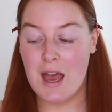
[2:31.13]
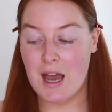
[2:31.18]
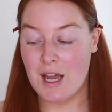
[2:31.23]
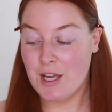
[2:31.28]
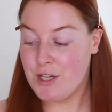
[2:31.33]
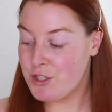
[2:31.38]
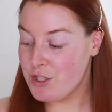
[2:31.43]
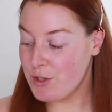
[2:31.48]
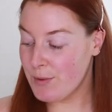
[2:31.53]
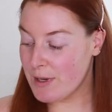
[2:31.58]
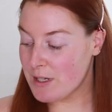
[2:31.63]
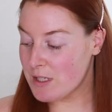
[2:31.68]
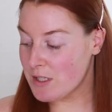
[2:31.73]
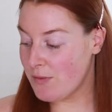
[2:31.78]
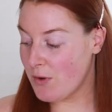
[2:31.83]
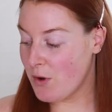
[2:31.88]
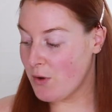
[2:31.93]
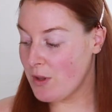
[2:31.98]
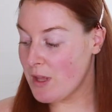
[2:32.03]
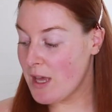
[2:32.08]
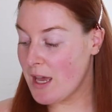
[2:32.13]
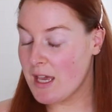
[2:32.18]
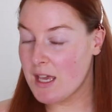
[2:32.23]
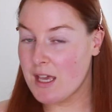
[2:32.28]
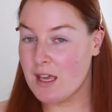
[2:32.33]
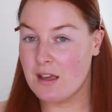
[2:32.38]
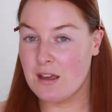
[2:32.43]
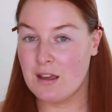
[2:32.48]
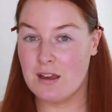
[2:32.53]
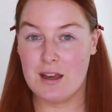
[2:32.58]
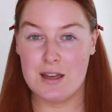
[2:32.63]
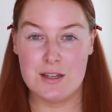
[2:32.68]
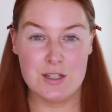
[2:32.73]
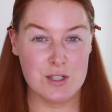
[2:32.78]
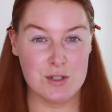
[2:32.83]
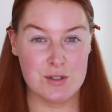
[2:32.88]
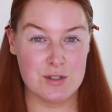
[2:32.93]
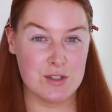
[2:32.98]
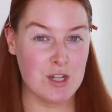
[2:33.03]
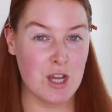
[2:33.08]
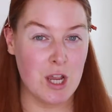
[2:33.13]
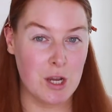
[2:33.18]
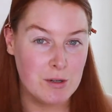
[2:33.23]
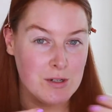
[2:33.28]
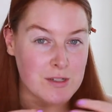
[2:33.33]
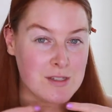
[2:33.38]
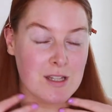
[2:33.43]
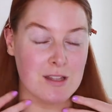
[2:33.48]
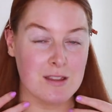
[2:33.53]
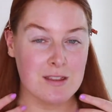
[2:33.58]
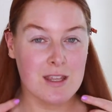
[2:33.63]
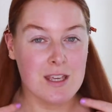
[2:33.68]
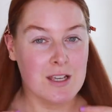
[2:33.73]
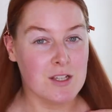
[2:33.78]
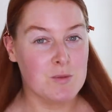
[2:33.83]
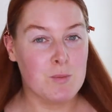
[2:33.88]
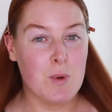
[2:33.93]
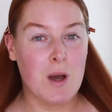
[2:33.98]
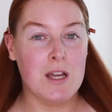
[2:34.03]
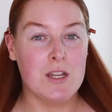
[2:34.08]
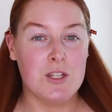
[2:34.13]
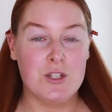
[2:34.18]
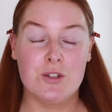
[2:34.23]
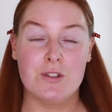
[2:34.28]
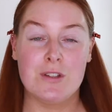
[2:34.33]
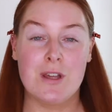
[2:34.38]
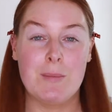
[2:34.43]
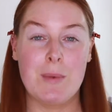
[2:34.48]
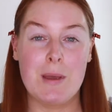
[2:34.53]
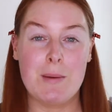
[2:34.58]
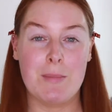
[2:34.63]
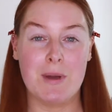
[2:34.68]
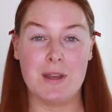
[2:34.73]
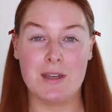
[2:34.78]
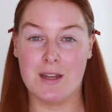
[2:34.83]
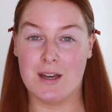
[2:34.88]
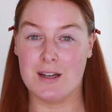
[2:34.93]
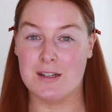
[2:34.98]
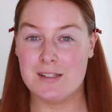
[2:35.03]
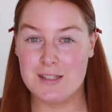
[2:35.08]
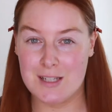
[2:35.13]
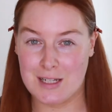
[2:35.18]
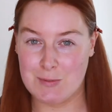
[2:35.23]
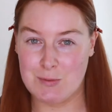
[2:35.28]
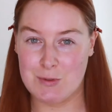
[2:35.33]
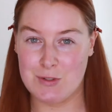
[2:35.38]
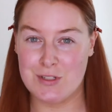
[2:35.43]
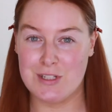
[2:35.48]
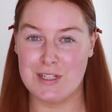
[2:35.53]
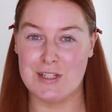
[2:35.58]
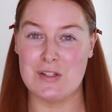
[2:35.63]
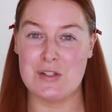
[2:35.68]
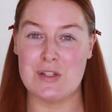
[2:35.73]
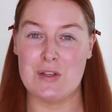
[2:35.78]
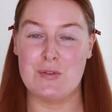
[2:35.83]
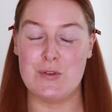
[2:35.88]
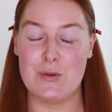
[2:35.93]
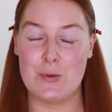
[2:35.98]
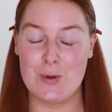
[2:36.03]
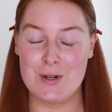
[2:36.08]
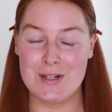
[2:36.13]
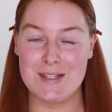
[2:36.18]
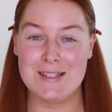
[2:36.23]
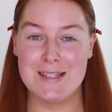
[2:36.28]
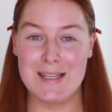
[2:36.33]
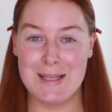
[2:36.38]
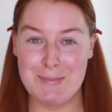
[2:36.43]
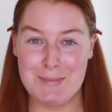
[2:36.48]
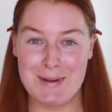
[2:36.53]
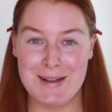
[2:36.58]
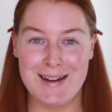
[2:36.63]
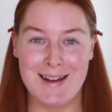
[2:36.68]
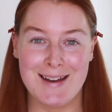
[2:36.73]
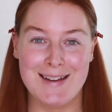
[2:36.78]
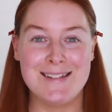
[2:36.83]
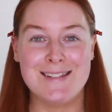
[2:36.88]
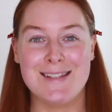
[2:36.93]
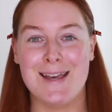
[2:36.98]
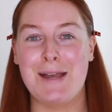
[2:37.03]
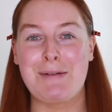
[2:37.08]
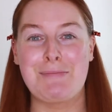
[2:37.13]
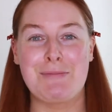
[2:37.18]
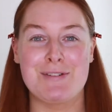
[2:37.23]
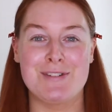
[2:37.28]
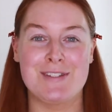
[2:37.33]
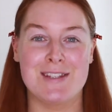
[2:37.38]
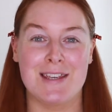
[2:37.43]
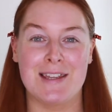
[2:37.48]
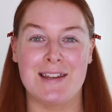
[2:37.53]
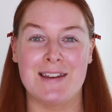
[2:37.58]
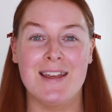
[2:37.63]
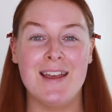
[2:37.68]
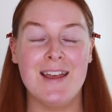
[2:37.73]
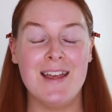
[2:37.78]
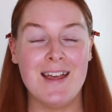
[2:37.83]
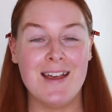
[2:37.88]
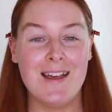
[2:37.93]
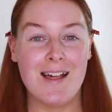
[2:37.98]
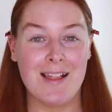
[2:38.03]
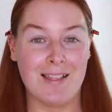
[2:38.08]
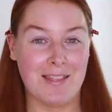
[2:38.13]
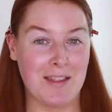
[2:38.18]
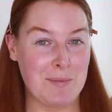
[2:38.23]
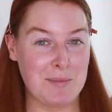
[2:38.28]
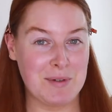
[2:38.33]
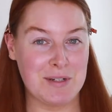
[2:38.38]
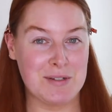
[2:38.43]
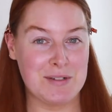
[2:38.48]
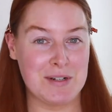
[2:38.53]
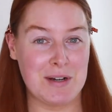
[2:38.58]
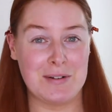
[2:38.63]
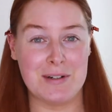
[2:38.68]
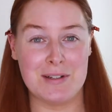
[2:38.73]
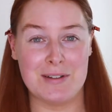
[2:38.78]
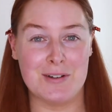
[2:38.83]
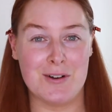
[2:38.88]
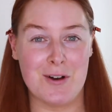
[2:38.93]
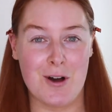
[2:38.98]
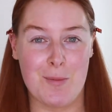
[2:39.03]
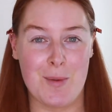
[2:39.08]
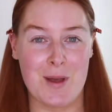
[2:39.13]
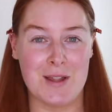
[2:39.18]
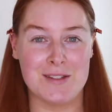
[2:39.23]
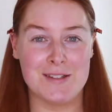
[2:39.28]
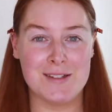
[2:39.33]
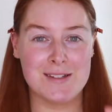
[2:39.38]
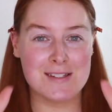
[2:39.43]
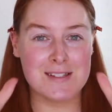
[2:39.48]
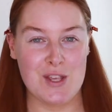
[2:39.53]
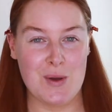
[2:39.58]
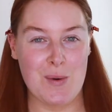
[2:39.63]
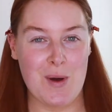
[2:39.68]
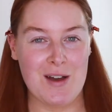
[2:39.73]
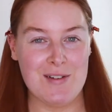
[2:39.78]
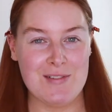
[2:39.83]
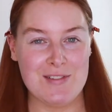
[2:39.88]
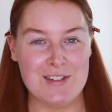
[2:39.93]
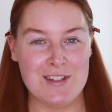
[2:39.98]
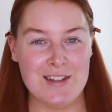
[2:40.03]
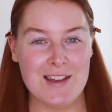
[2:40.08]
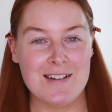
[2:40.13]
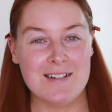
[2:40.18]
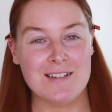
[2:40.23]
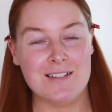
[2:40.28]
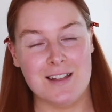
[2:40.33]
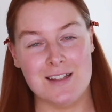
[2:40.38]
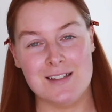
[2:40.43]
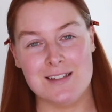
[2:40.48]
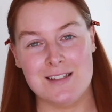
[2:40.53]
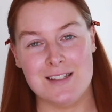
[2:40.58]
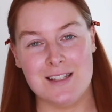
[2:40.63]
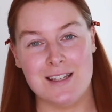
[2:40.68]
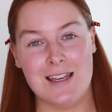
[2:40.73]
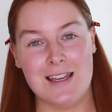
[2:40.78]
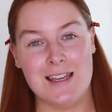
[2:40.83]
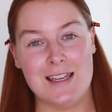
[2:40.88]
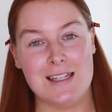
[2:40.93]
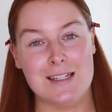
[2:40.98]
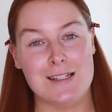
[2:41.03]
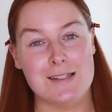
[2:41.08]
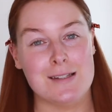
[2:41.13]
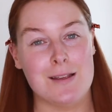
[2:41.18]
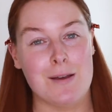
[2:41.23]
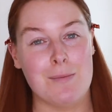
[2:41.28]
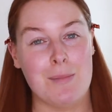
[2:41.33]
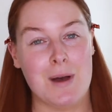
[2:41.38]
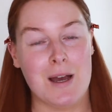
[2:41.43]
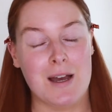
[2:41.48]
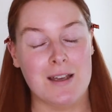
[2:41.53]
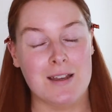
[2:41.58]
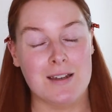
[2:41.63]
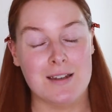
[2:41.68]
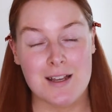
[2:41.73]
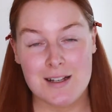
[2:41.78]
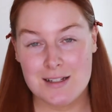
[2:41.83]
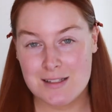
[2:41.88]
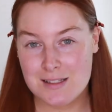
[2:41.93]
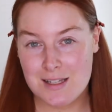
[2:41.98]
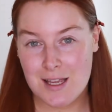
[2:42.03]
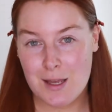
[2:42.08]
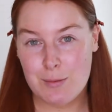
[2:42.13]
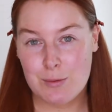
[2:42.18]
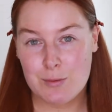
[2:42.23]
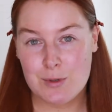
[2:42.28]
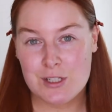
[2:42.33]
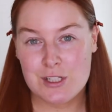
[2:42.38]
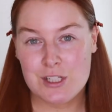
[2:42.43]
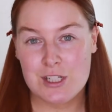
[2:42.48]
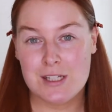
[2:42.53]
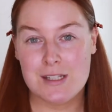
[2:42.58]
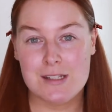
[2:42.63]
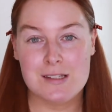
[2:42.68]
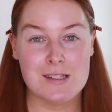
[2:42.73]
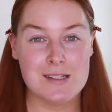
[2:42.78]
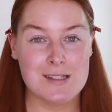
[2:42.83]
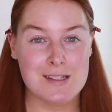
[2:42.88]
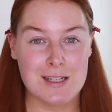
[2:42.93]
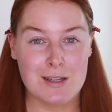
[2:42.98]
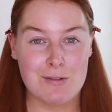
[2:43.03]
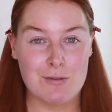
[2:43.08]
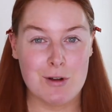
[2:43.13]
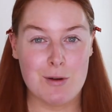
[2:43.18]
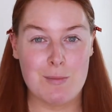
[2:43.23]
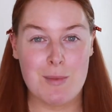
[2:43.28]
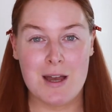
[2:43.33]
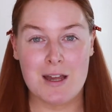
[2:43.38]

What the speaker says: I do exfoliate and use toners and things, but I do them in my nighttime routine. So if you want to see my nighttime routine, let me know down in the comments. So after cleanser is my next step, which is serum.